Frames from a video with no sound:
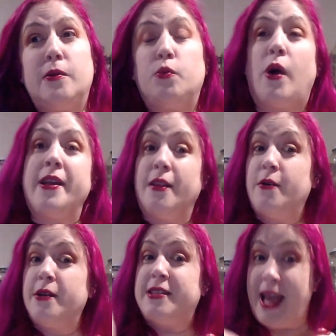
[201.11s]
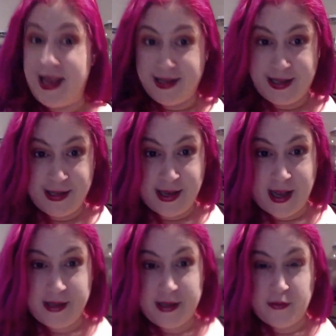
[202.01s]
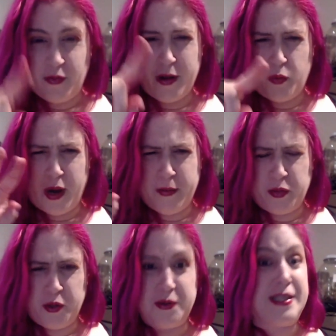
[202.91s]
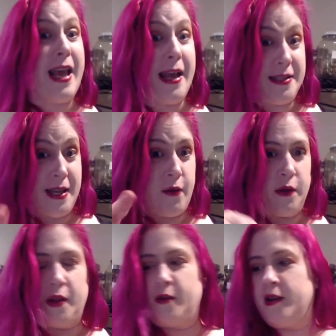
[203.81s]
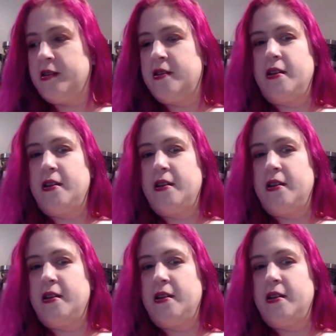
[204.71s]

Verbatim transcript: white lotus, and and red, white, blue, and sacred lotus.